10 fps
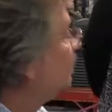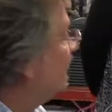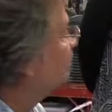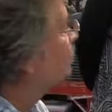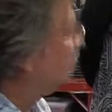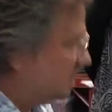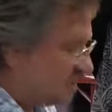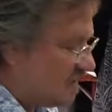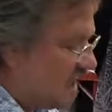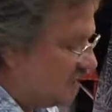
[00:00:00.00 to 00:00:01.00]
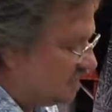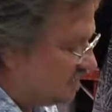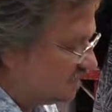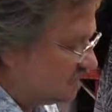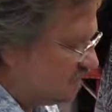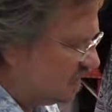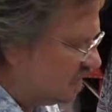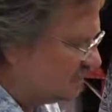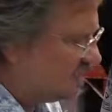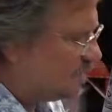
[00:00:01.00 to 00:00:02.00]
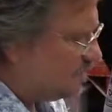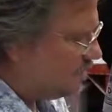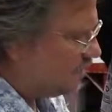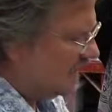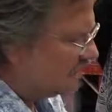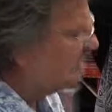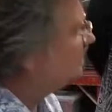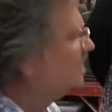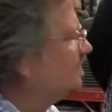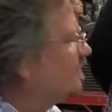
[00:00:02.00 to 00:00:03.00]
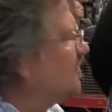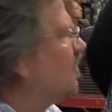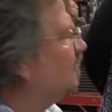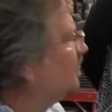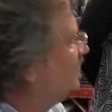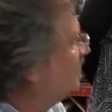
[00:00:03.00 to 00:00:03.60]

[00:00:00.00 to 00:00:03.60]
That's the reason I use it, because this is the yarn.